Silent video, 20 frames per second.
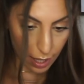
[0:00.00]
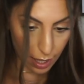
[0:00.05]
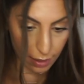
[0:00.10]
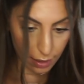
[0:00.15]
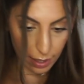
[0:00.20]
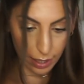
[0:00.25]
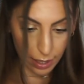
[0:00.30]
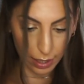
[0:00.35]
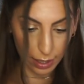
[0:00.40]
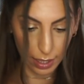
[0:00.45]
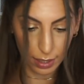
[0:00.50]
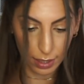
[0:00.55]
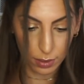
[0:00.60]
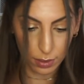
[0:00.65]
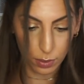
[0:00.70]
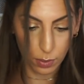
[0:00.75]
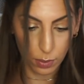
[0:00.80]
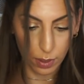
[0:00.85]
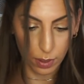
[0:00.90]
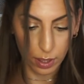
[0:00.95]
and then
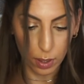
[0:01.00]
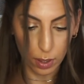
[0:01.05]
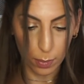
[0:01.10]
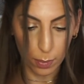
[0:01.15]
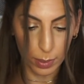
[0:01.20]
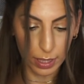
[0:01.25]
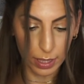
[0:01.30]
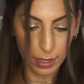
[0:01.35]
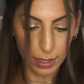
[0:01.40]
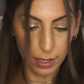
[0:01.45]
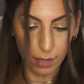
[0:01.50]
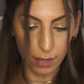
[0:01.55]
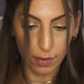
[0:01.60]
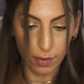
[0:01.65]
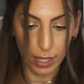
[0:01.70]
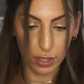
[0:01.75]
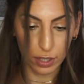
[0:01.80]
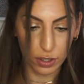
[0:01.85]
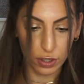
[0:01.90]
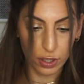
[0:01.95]
into the opposite
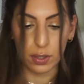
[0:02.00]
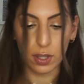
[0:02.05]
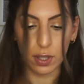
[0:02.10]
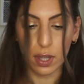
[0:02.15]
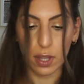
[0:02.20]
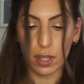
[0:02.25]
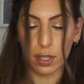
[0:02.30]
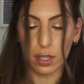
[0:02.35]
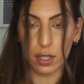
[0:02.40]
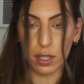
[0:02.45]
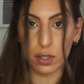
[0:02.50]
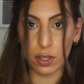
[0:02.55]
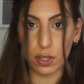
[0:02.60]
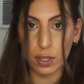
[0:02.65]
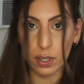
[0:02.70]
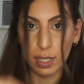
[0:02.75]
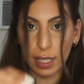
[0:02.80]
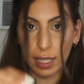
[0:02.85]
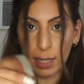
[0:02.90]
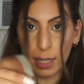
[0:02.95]
direction, so that the
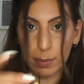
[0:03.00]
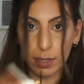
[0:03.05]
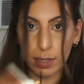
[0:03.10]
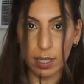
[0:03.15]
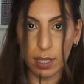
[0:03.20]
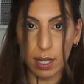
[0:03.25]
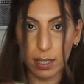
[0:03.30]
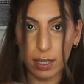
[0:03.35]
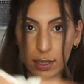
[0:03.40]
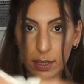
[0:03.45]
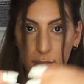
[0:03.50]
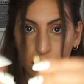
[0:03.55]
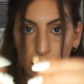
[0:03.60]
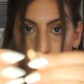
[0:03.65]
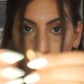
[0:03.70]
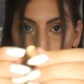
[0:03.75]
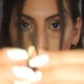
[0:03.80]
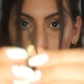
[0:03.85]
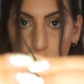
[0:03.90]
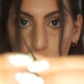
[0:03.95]
two clips kind
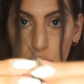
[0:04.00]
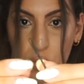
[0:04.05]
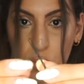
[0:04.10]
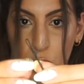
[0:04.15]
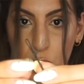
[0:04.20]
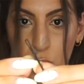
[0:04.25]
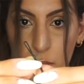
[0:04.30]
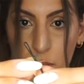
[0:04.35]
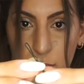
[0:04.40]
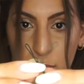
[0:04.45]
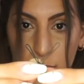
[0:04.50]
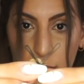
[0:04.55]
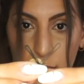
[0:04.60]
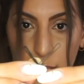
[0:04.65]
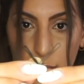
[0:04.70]
of cross